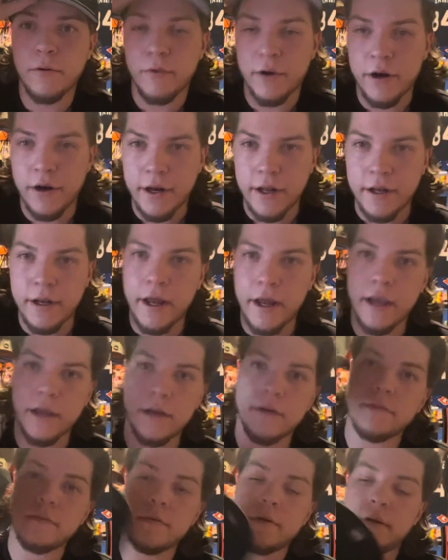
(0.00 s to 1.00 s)
wear it at
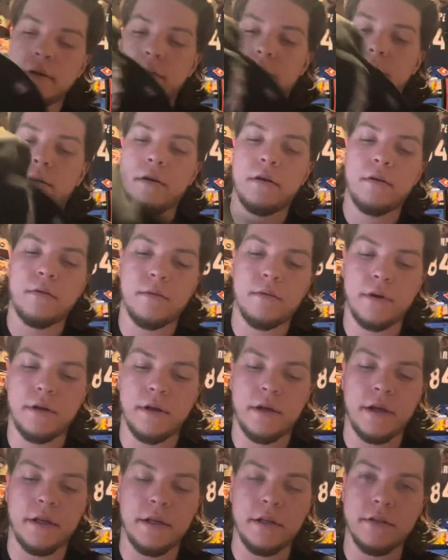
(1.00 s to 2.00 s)
night
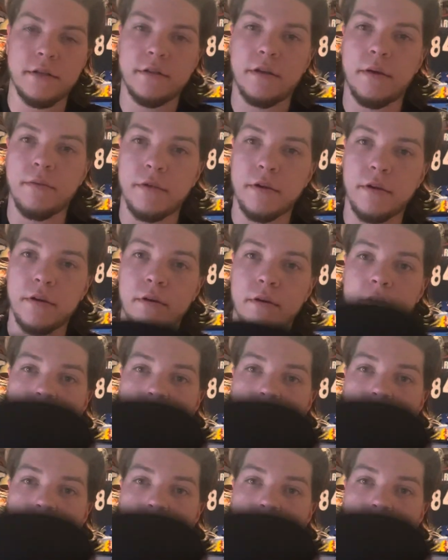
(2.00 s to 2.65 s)
when I need something